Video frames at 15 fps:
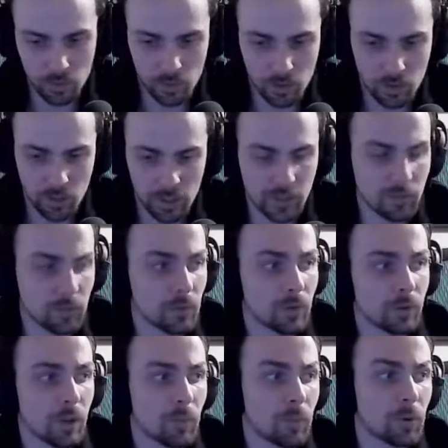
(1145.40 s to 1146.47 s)
Let's have
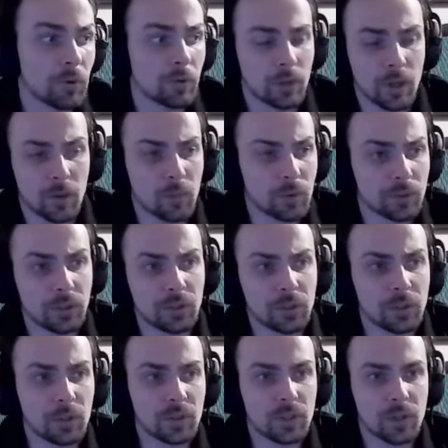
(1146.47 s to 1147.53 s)
an
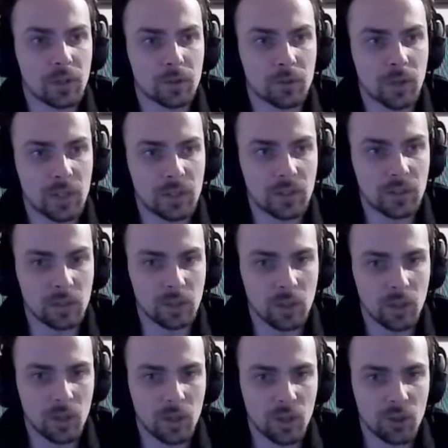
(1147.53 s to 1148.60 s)
hypothetical scenario. Let's say
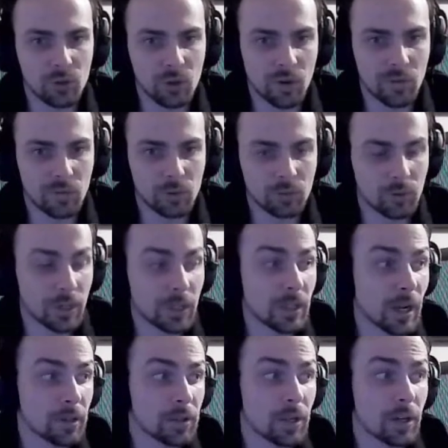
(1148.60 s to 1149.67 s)
you have a great
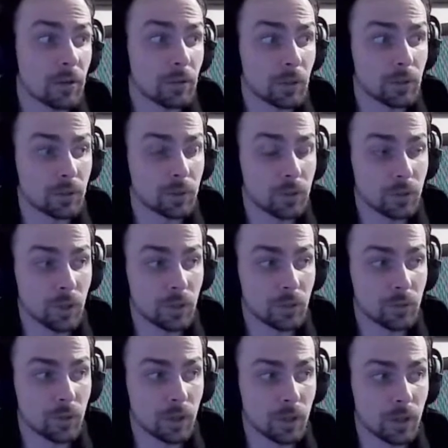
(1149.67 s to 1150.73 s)
art director and
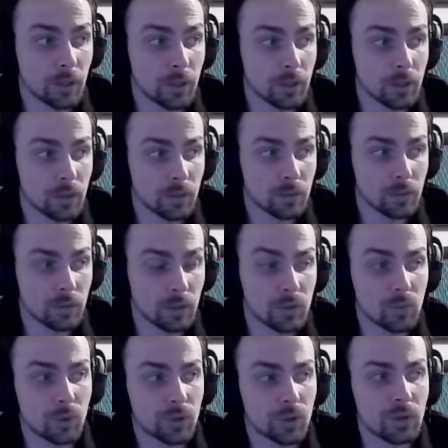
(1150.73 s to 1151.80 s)
you are like, he's
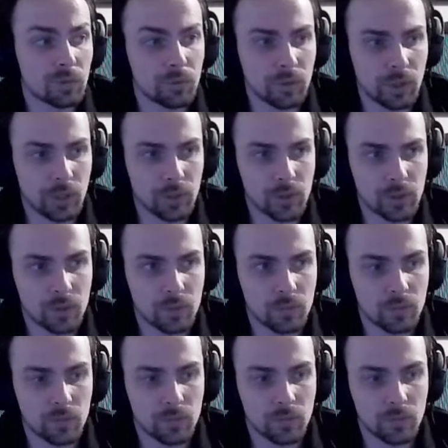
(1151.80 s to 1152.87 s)
working freelance
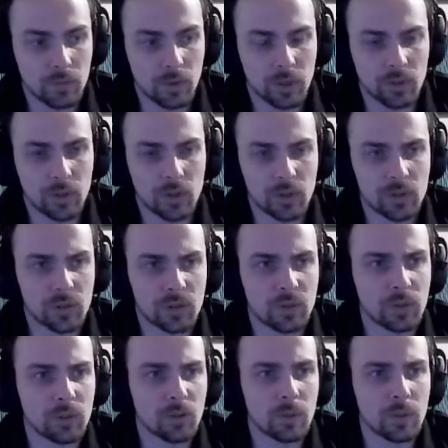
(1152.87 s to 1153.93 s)
for like an
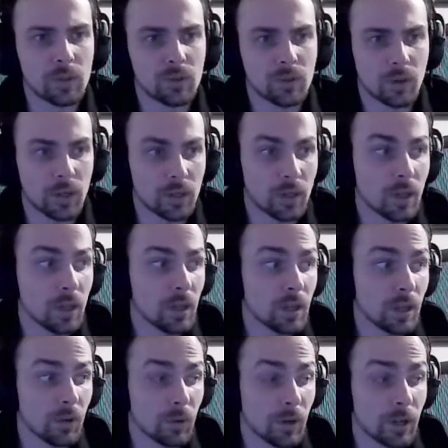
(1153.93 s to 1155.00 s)
outsourcing company. You're like,
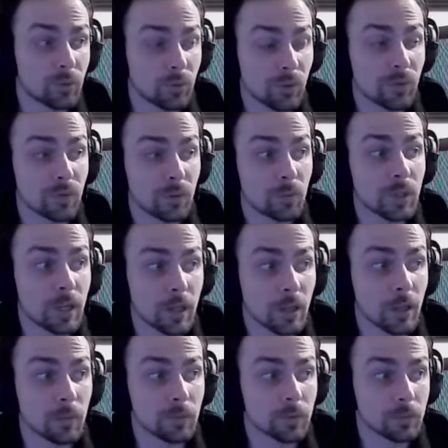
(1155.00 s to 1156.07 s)
hey, I would like to learn from you. Can I
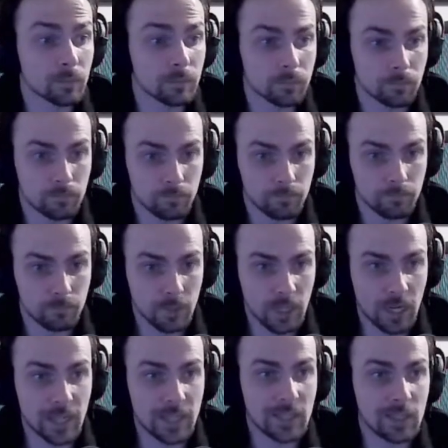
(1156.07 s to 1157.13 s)
help you?
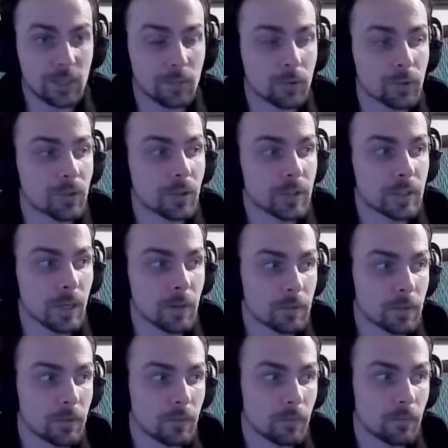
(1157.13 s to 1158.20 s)
Let's say this person
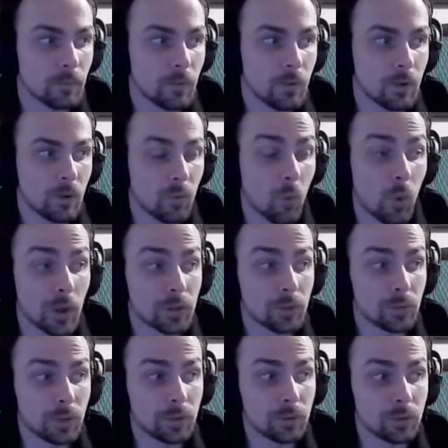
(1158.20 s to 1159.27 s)
accepts. What
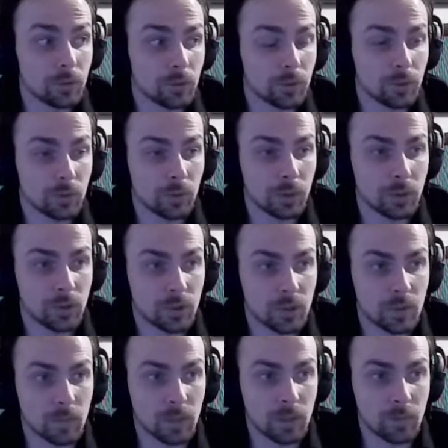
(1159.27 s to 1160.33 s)
you will do, you will
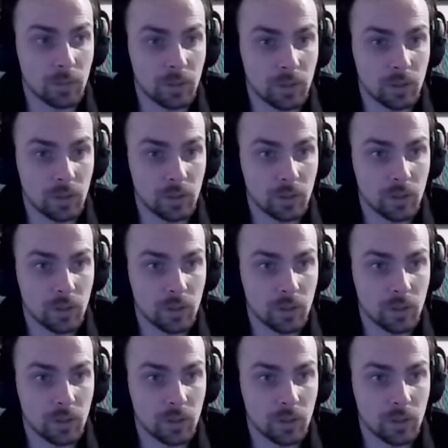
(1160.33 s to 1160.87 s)
just maybe